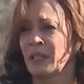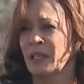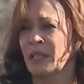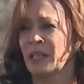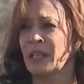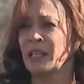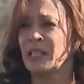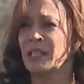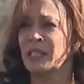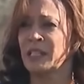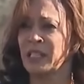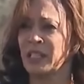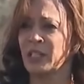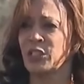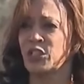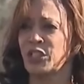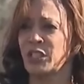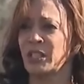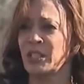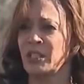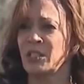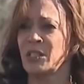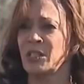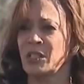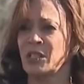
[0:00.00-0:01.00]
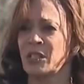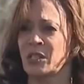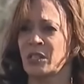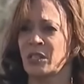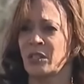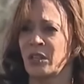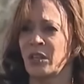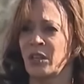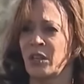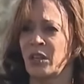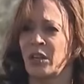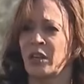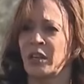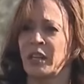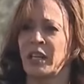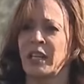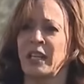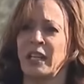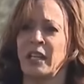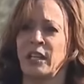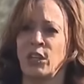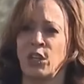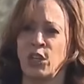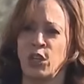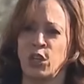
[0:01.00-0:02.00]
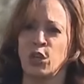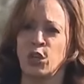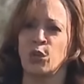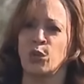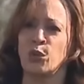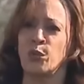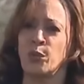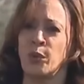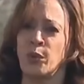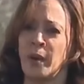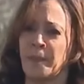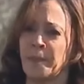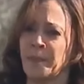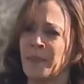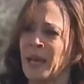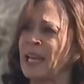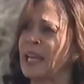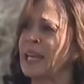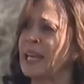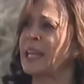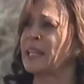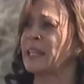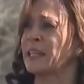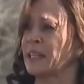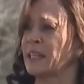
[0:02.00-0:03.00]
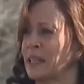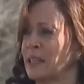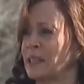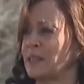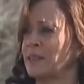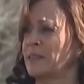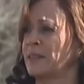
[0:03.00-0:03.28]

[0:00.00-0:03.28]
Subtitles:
The conditions are inhumane.